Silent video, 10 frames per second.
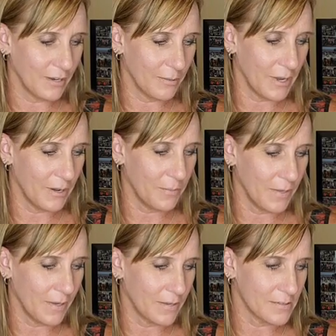about
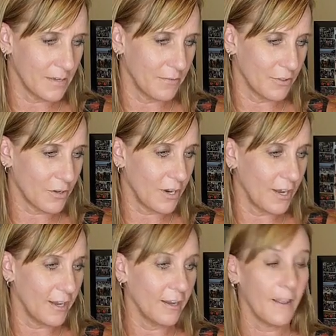being in 7th
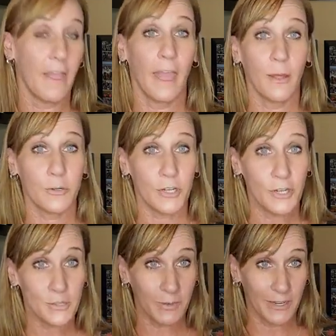grade, which
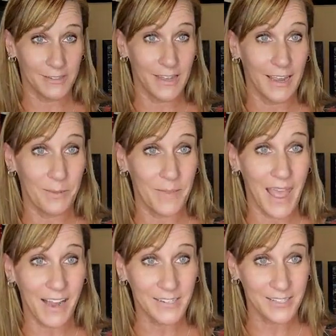also means I am
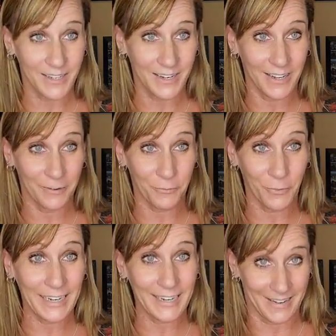excellent at
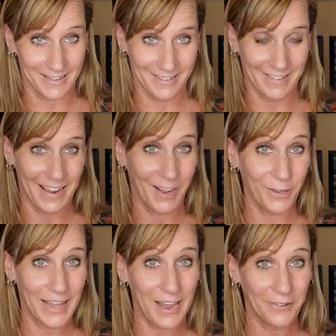reading out
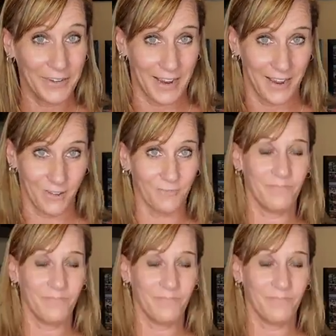loud now.